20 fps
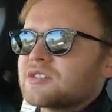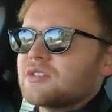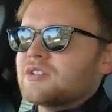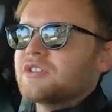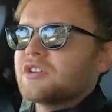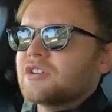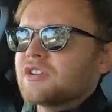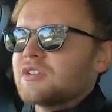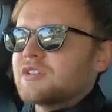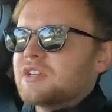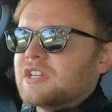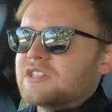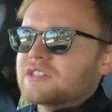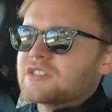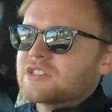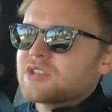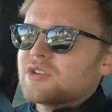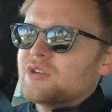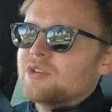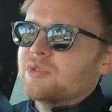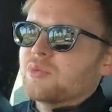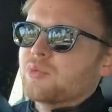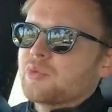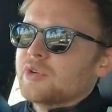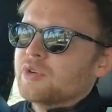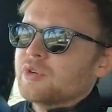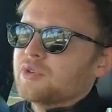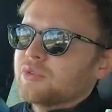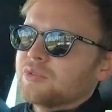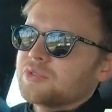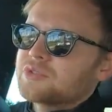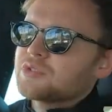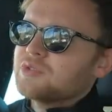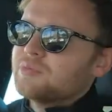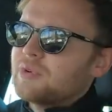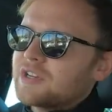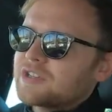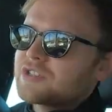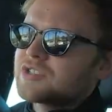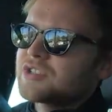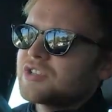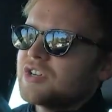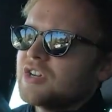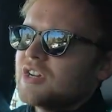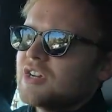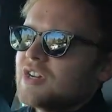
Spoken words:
you don't need to turn the wheel too much